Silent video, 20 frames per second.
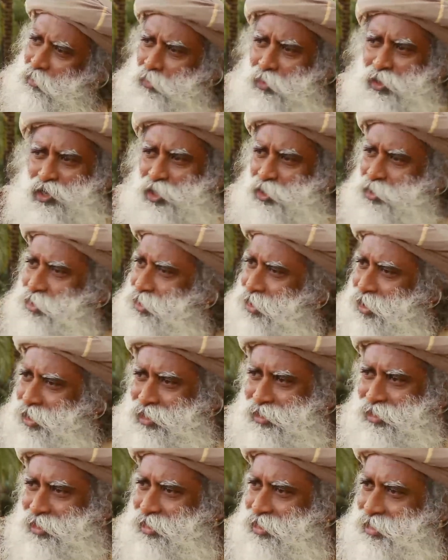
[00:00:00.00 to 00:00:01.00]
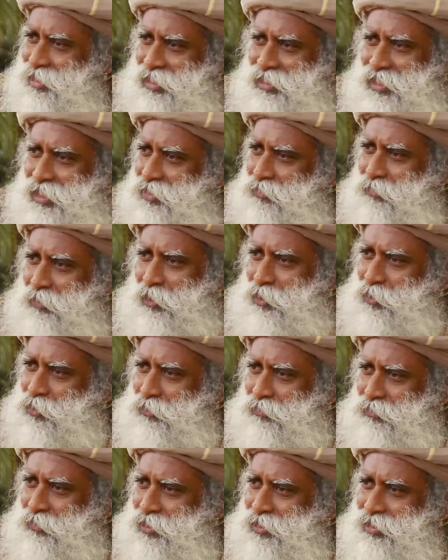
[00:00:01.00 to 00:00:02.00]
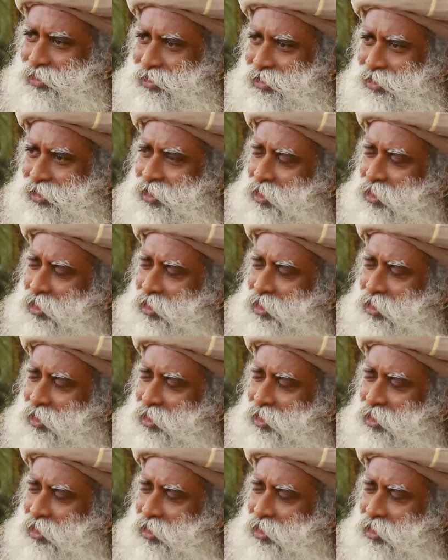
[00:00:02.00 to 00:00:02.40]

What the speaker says: We are not saying these things as philosophies,